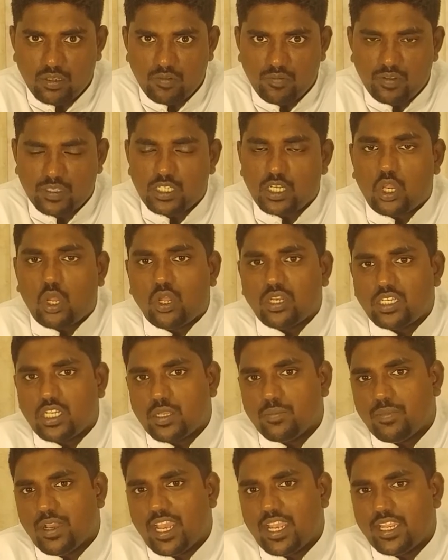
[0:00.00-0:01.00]
with the
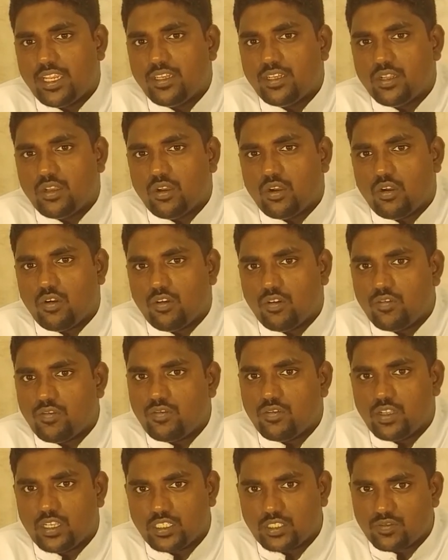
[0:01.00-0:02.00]
concubine
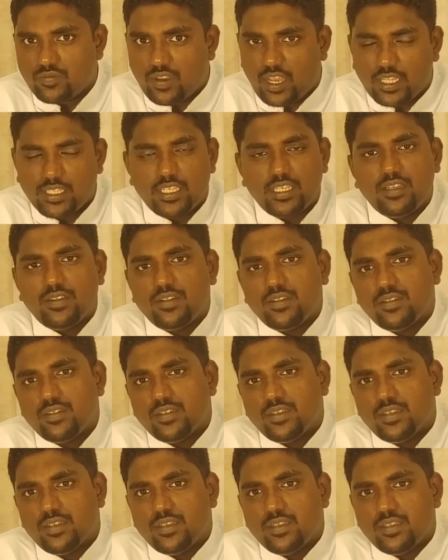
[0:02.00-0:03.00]
of his father,
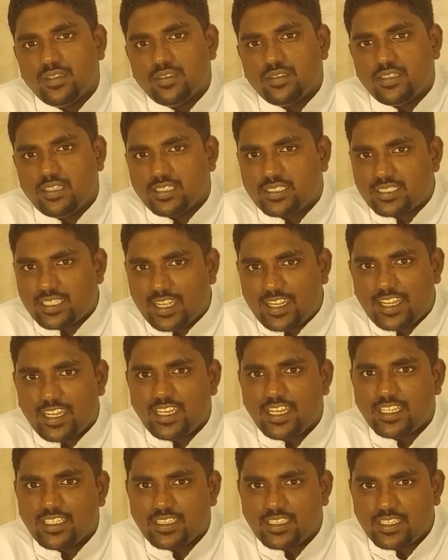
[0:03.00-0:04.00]
the
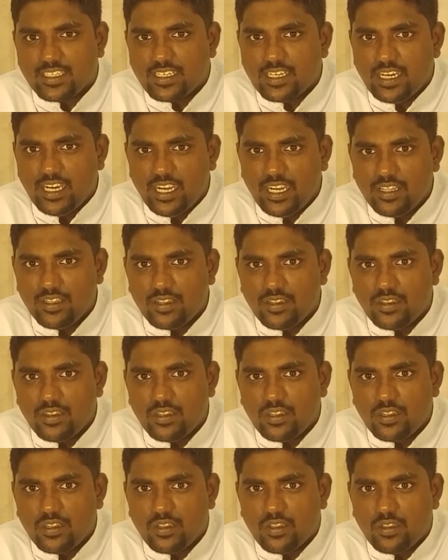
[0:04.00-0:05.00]
second and
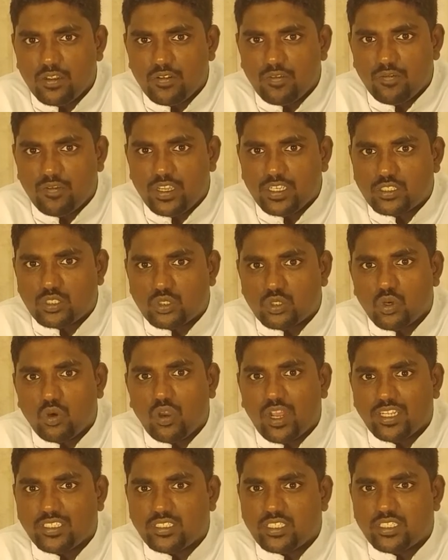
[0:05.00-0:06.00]
third were
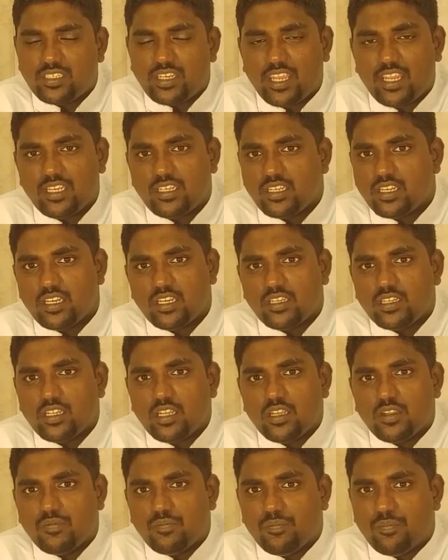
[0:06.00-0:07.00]
so
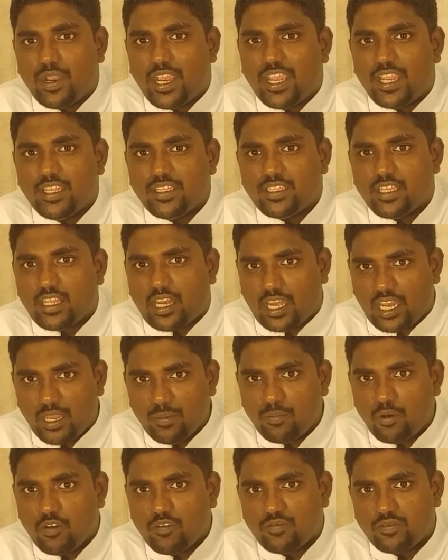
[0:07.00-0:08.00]
agitated by the
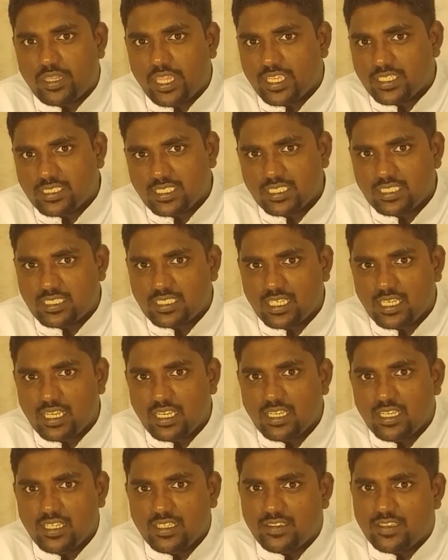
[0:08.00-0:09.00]
rape of their
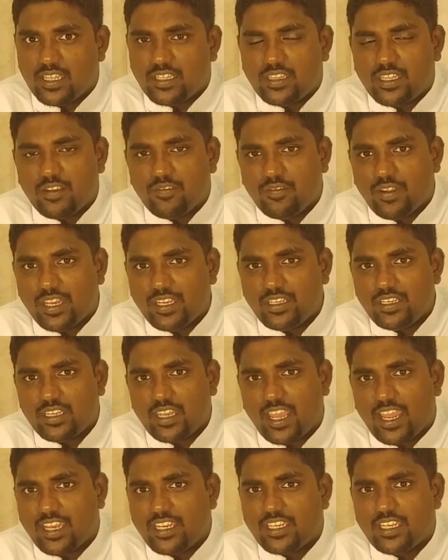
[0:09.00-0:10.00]
sister that they
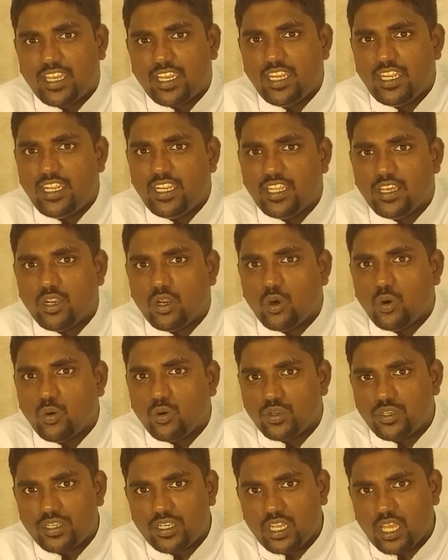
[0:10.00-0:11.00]
went and killed a
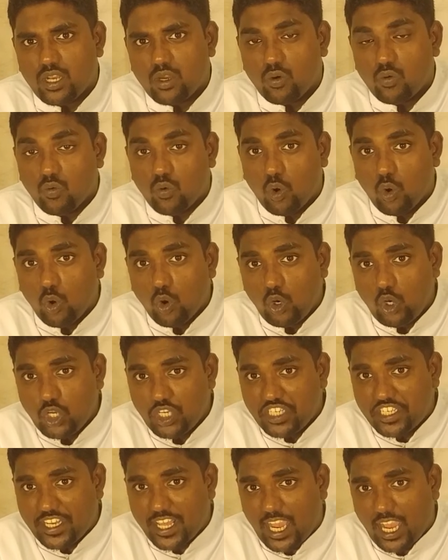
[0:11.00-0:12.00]
whole,
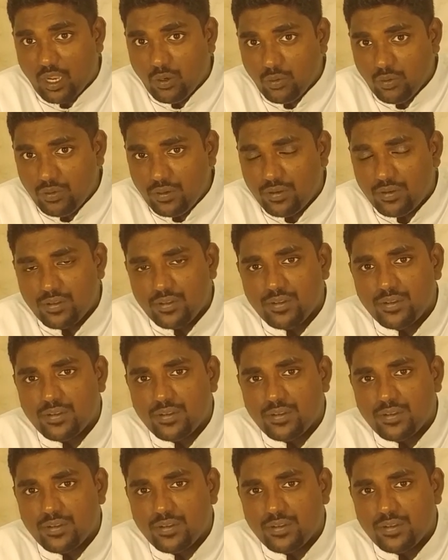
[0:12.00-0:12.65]
whole town.